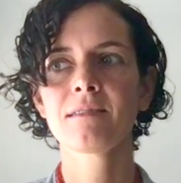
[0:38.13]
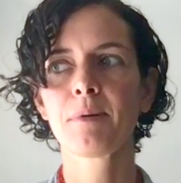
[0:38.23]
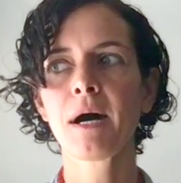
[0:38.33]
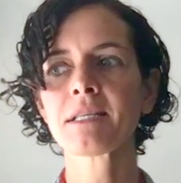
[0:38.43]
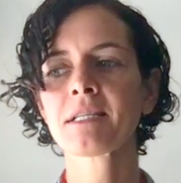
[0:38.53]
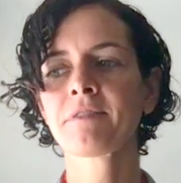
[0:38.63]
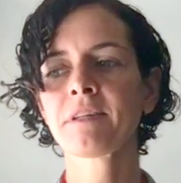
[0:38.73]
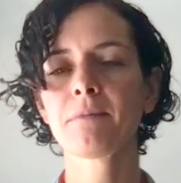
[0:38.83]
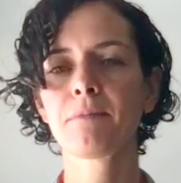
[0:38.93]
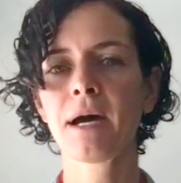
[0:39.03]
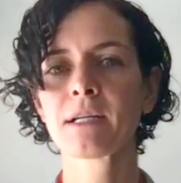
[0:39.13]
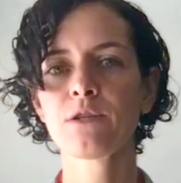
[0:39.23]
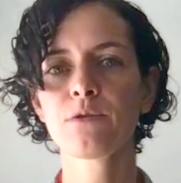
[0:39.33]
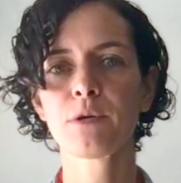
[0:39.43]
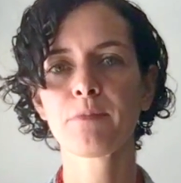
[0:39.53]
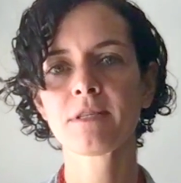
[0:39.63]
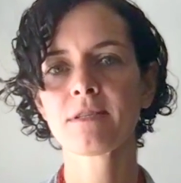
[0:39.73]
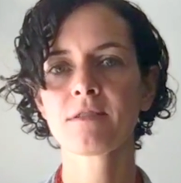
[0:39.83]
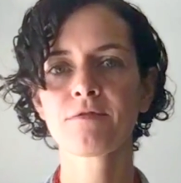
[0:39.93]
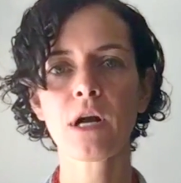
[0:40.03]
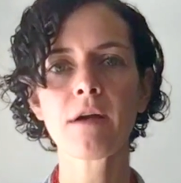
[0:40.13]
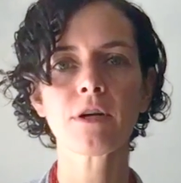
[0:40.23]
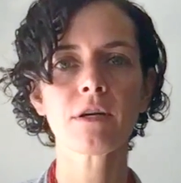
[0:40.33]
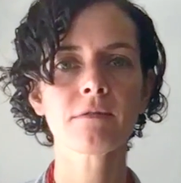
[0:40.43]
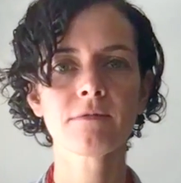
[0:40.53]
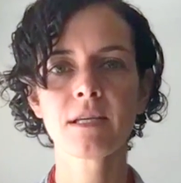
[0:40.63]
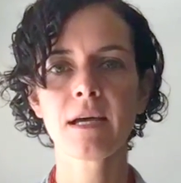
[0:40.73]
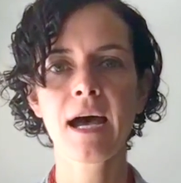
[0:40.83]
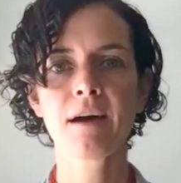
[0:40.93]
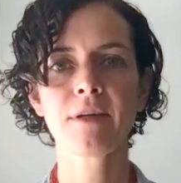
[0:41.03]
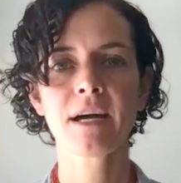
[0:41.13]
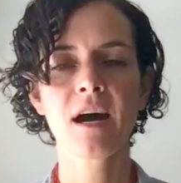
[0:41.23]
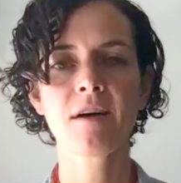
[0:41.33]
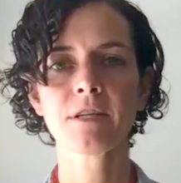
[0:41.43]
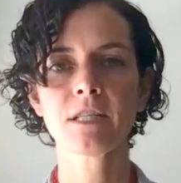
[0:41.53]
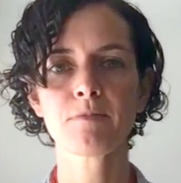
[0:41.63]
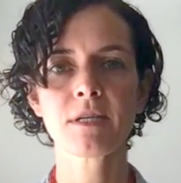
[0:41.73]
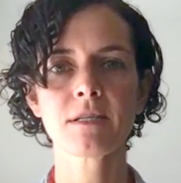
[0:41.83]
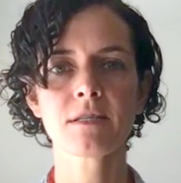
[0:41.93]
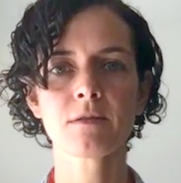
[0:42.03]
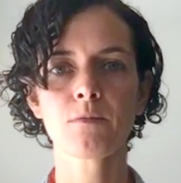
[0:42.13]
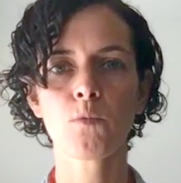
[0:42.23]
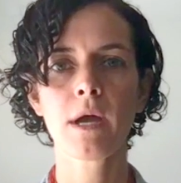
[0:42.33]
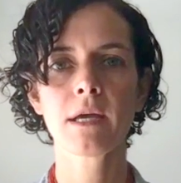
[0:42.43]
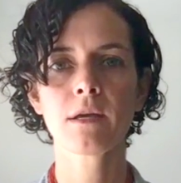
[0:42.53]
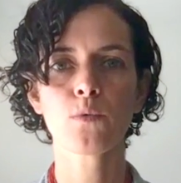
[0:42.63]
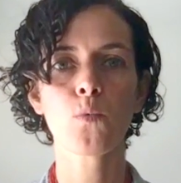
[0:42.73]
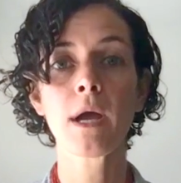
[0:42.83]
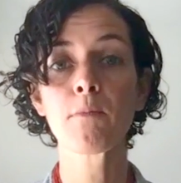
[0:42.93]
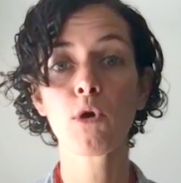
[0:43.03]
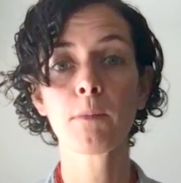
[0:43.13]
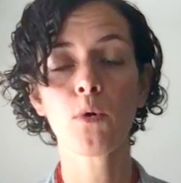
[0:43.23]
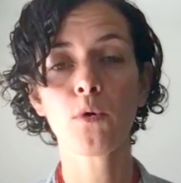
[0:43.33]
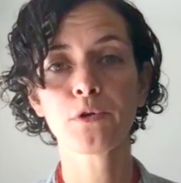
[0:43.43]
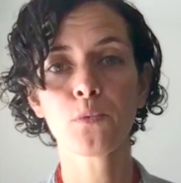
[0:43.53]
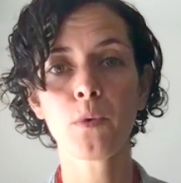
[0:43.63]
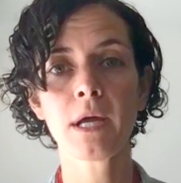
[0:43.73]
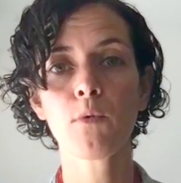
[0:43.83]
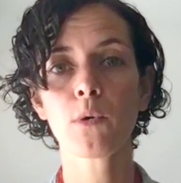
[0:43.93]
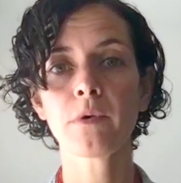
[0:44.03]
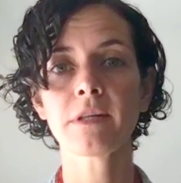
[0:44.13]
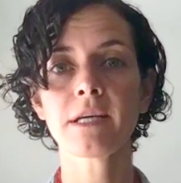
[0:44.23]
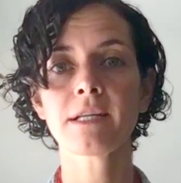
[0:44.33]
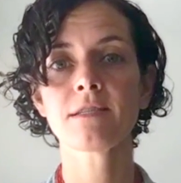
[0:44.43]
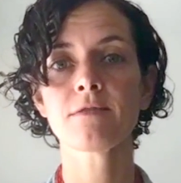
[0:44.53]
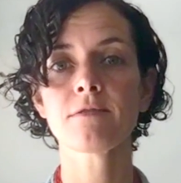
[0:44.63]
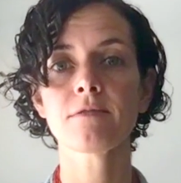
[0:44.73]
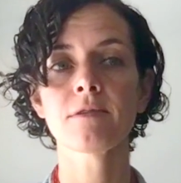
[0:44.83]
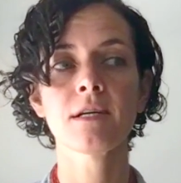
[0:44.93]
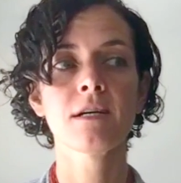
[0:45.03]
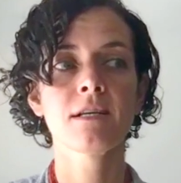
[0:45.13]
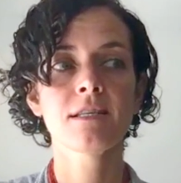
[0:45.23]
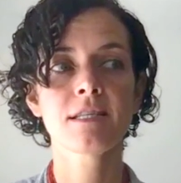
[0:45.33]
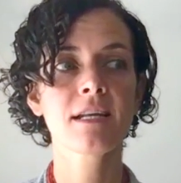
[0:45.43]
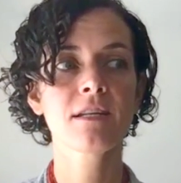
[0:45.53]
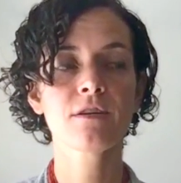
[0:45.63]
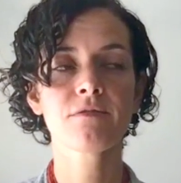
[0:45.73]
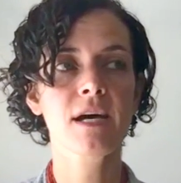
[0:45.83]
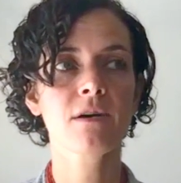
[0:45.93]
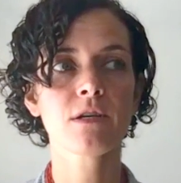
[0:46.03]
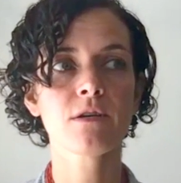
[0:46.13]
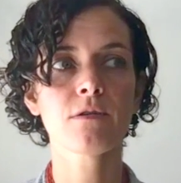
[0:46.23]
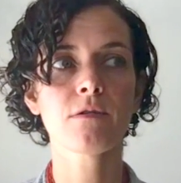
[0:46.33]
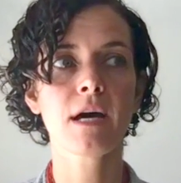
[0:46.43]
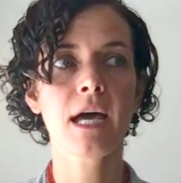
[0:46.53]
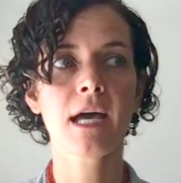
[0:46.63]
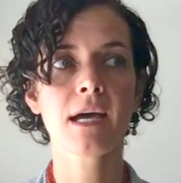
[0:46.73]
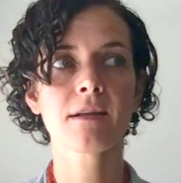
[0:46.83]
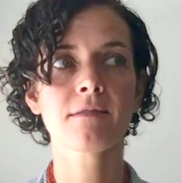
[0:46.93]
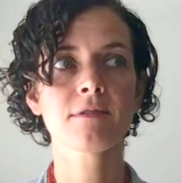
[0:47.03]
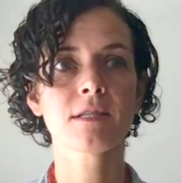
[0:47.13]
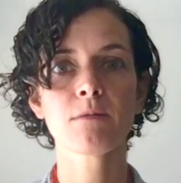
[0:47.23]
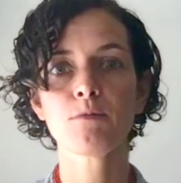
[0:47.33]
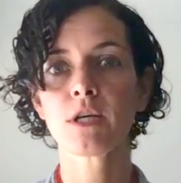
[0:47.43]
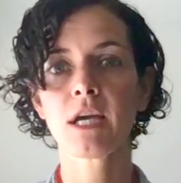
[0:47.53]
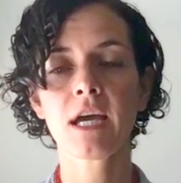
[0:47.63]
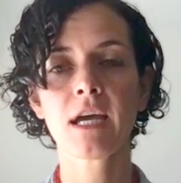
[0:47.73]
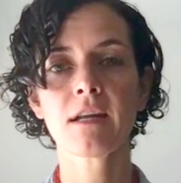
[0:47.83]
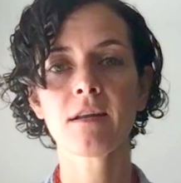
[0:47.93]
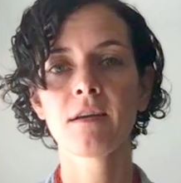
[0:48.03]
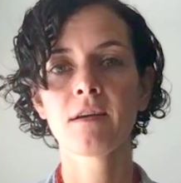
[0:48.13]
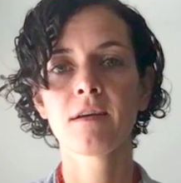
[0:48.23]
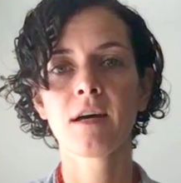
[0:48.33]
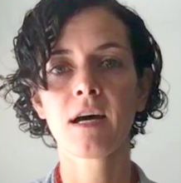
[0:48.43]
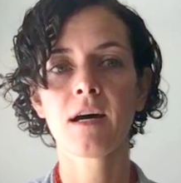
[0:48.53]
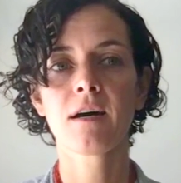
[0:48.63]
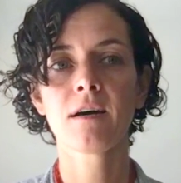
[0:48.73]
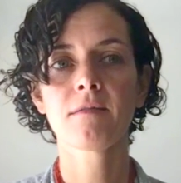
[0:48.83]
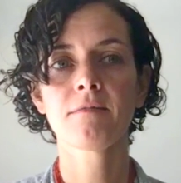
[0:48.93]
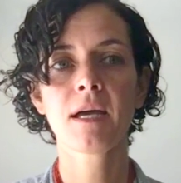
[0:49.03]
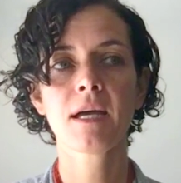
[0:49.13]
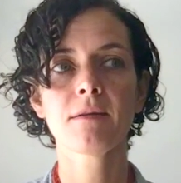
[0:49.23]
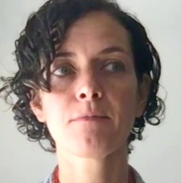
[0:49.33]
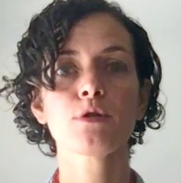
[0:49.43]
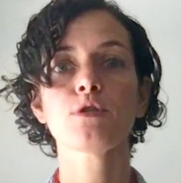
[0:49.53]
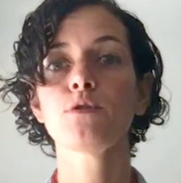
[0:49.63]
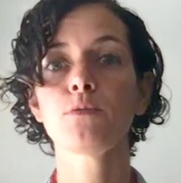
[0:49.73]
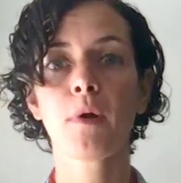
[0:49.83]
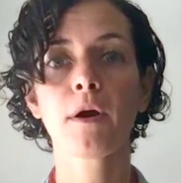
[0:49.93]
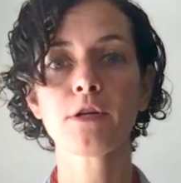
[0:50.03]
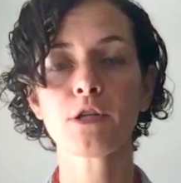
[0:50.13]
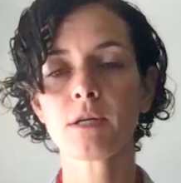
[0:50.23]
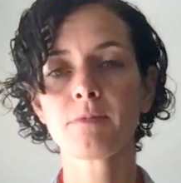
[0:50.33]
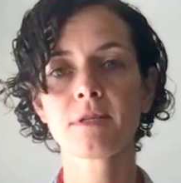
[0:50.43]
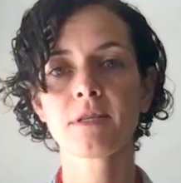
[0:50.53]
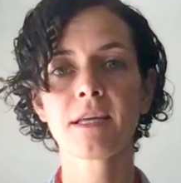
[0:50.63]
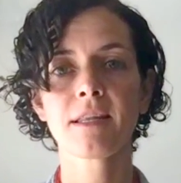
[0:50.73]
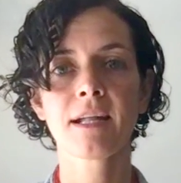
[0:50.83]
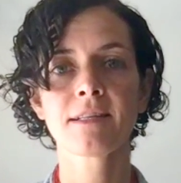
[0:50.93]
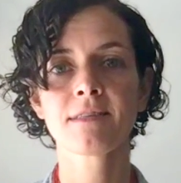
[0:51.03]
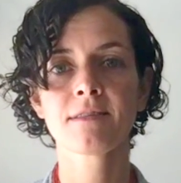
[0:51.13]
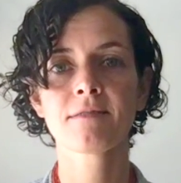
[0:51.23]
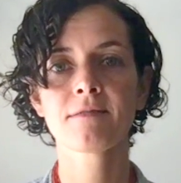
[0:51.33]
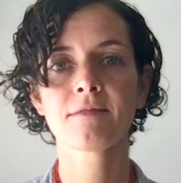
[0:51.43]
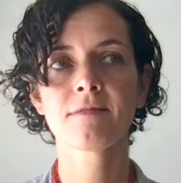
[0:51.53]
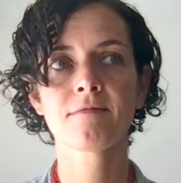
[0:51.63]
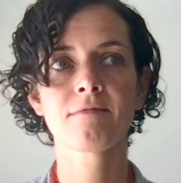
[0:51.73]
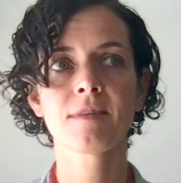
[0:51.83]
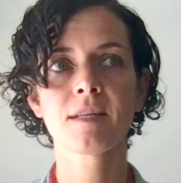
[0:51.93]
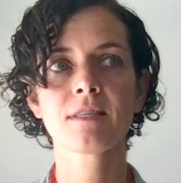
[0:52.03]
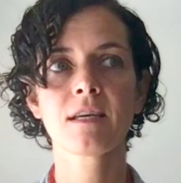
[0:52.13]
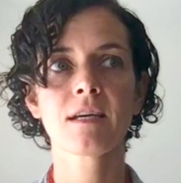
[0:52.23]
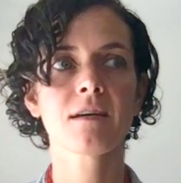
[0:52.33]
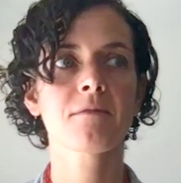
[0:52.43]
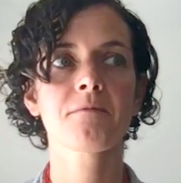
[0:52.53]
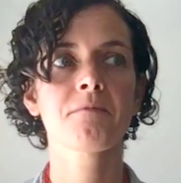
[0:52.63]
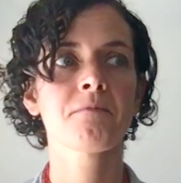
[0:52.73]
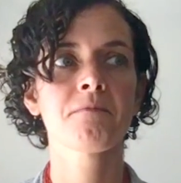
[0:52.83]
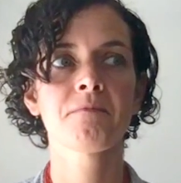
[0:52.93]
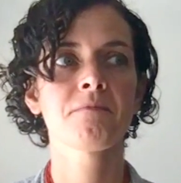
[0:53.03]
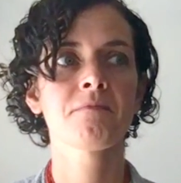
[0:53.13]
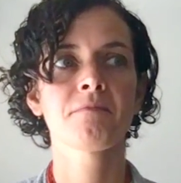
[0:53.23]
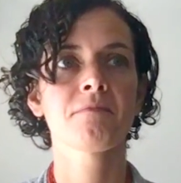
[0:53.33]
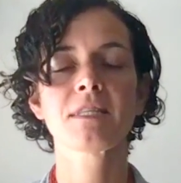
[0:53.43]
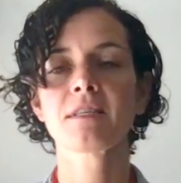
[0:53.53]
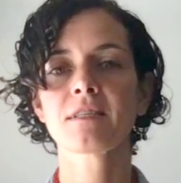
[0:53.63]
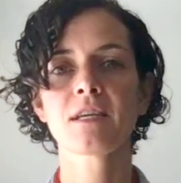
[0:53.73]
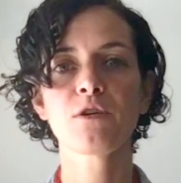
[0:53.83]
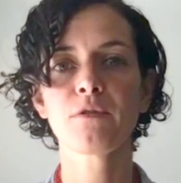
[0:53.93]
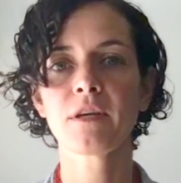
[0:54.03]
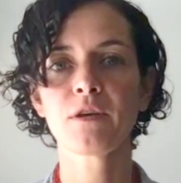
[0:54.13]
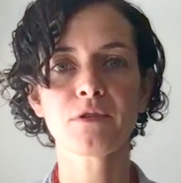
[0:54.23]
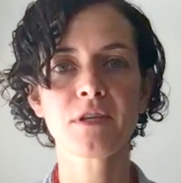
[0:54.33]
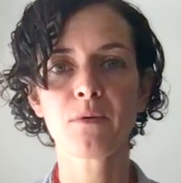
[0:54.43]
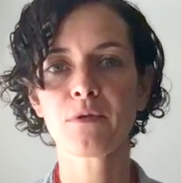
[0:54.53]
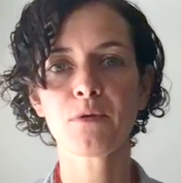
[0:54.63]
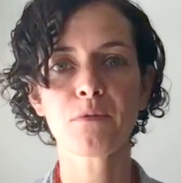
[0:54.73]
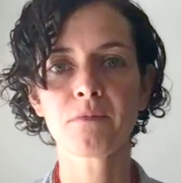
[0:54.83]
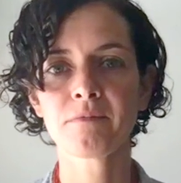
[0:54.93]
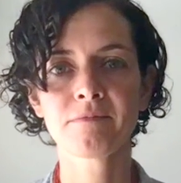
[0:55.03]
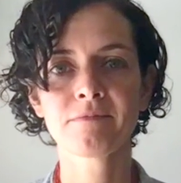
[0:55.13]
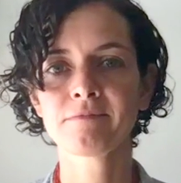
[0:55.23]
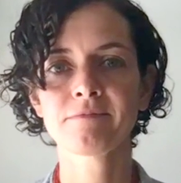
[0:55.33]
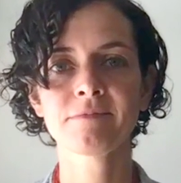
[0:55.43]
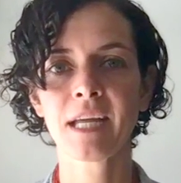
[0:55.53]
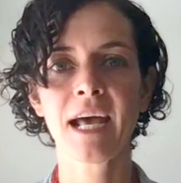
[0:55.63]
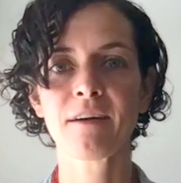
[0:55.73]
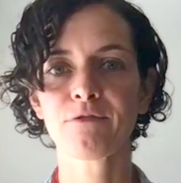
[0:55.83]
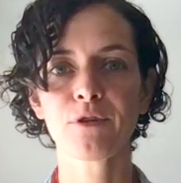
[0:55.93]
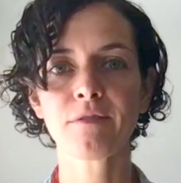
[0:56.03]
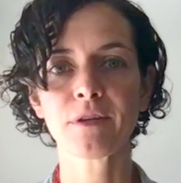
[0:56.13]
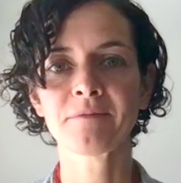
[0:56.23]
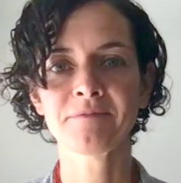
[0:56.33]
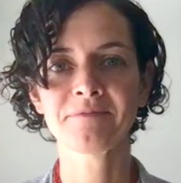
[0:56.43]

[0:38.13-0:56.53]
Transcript: positively impact you and your business forever, to have mm-hmm. that confidence piece. You're way more bold. You're way more willing to stand in your value and communicate and pursue partnerships. And that's a skill that you'll take with you and have forever.